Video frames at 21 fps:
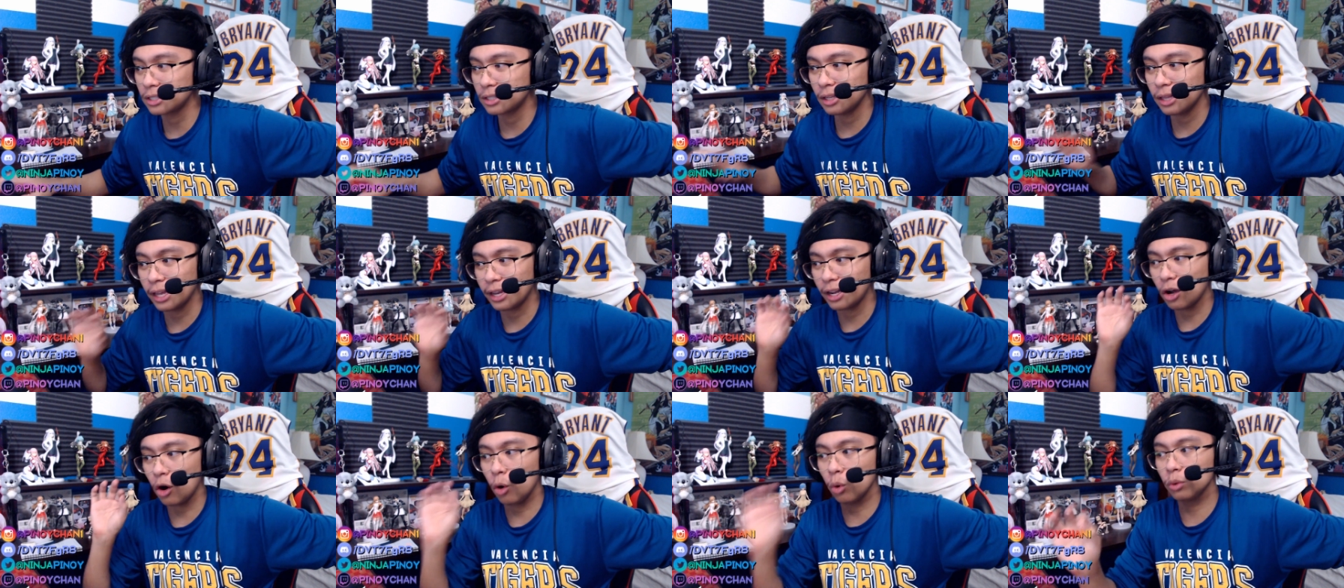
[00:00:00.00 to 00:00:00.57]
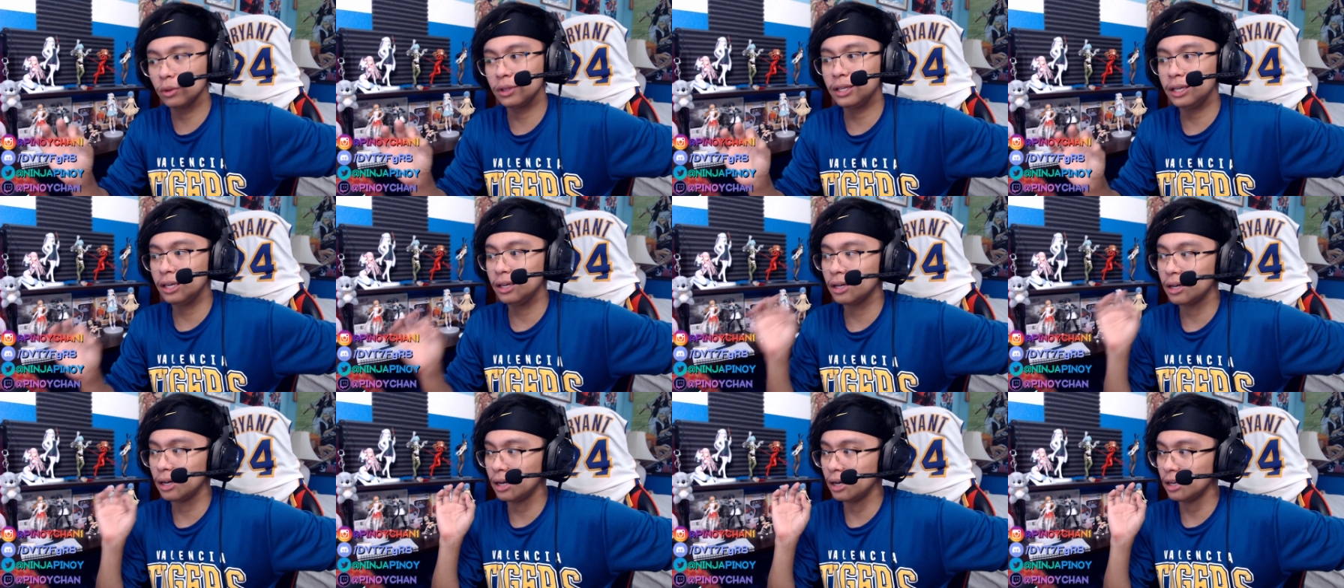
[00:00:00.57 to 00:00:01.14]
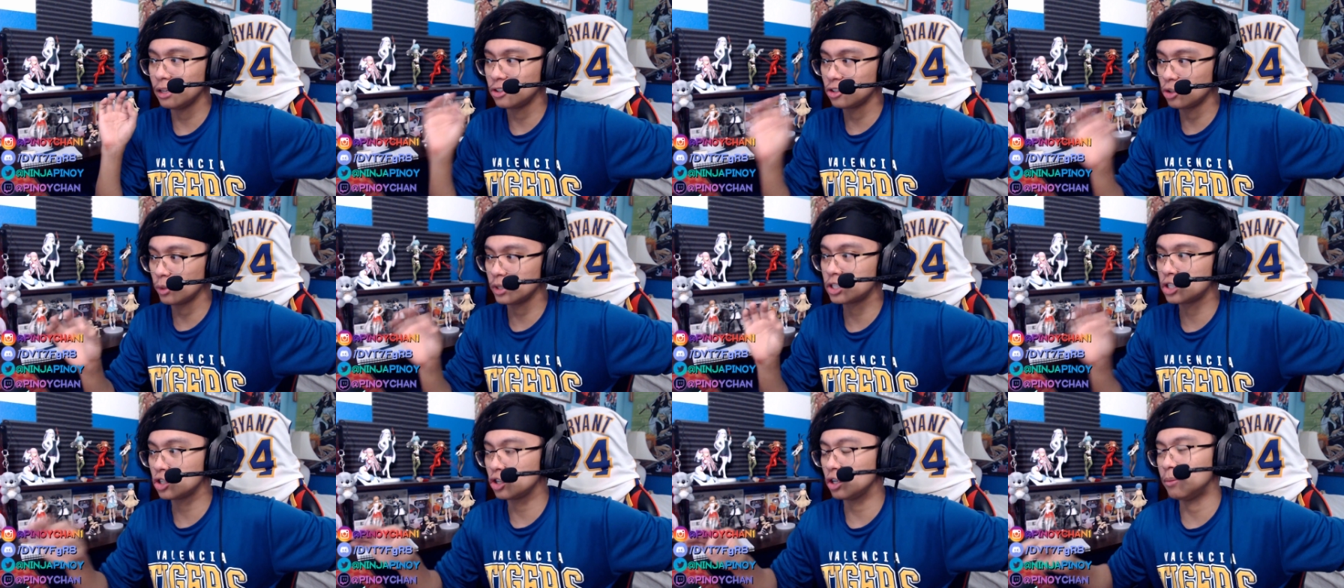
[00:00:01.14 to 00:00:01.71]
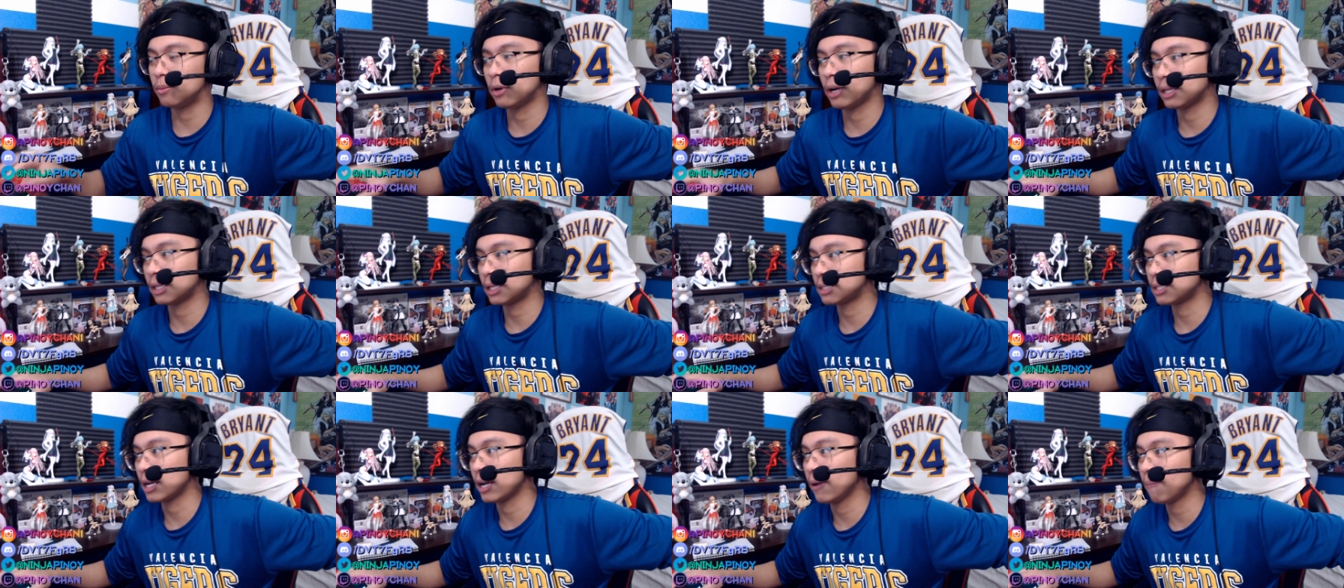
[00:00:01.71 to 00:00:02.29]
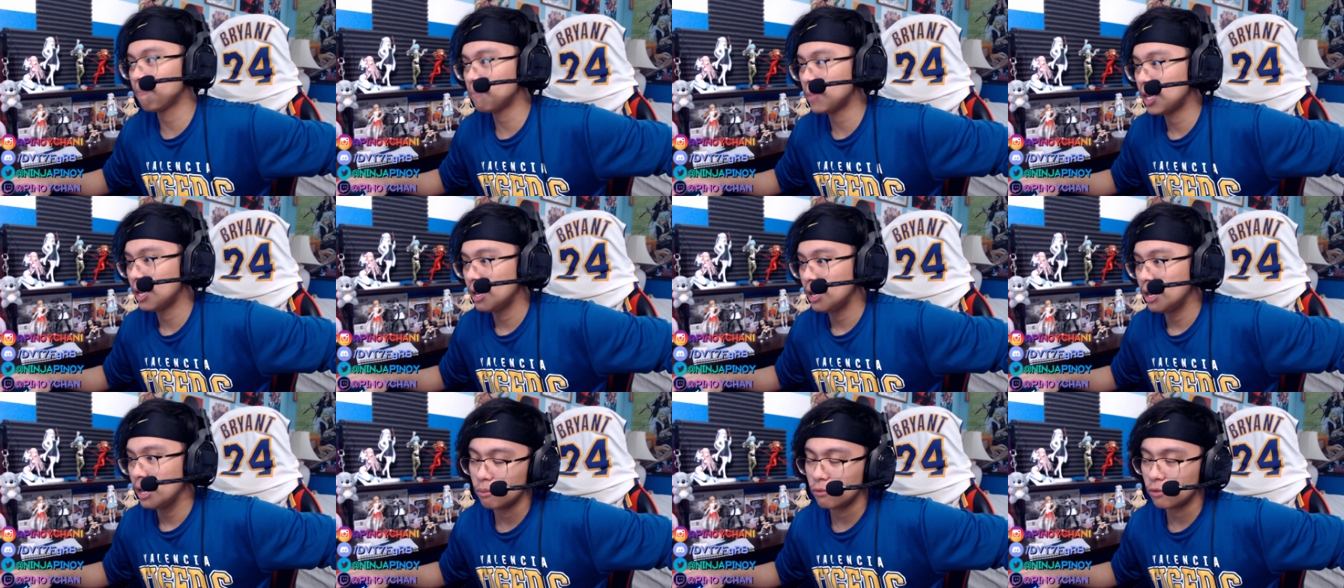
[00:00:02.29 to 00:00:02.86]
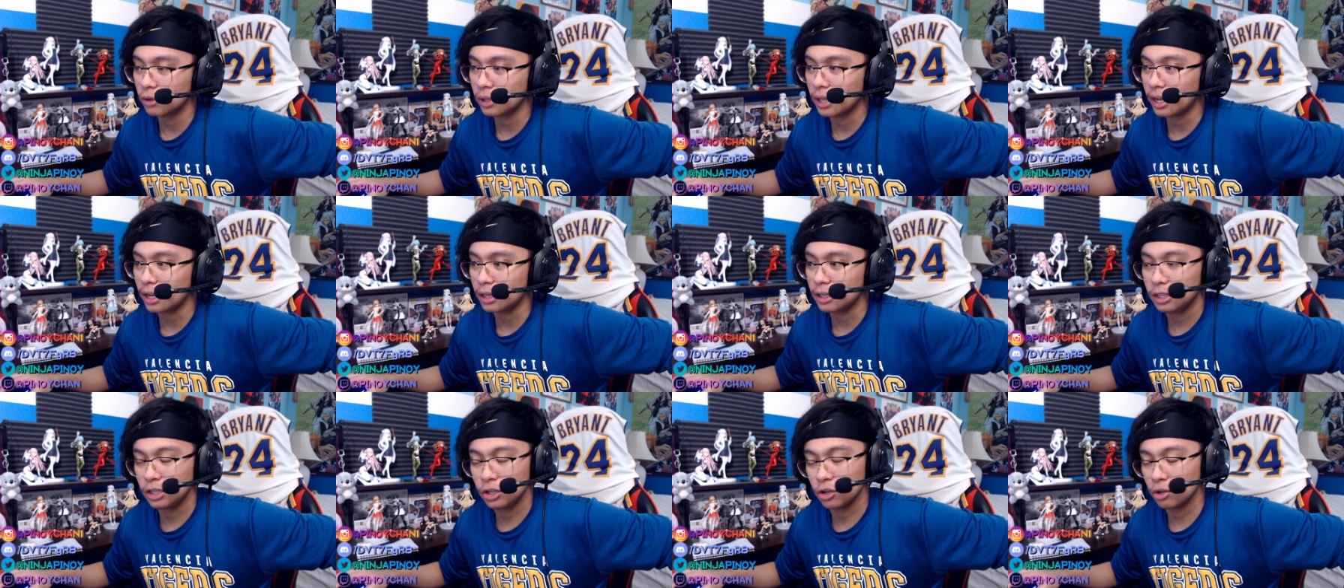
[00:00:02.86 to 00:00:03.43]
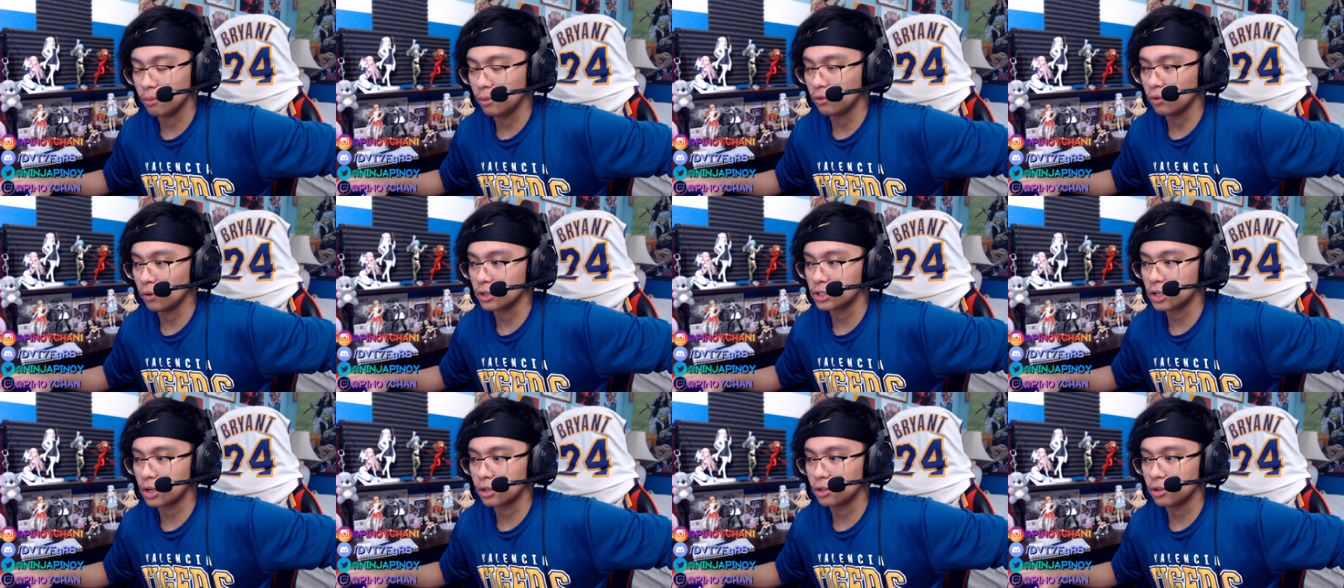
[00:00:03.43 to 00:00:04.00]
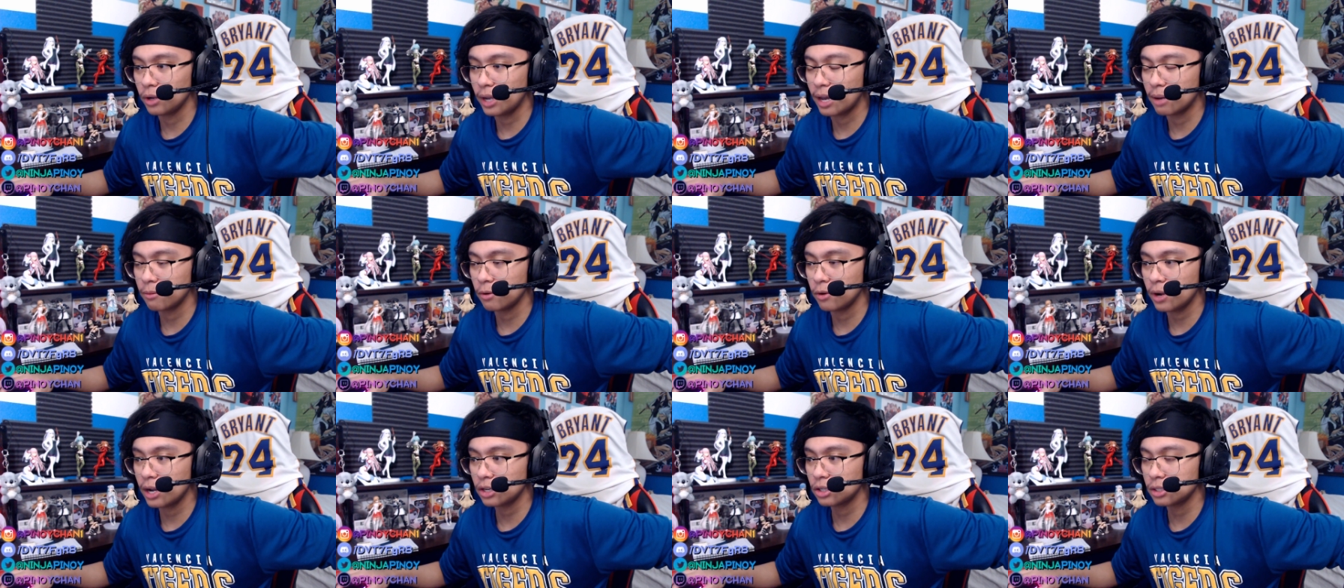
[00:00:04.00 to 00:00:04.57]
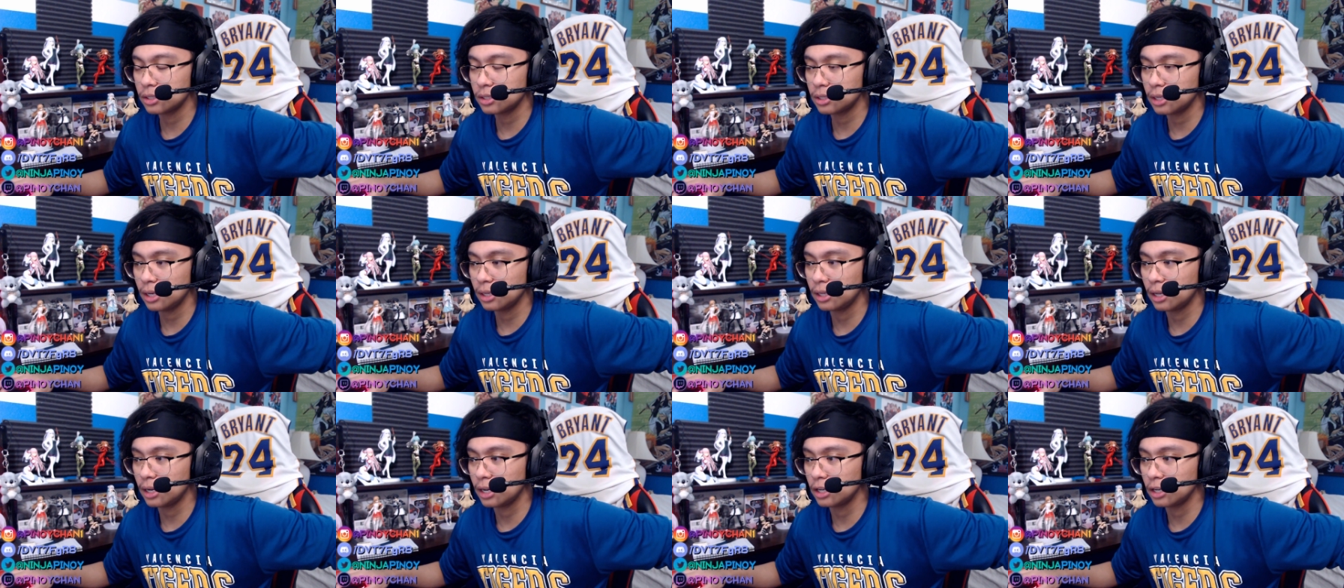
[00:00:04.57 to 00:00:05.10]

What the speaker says: like only a Twitch streamer at the time for like a year before I started doing anime reactions, and then I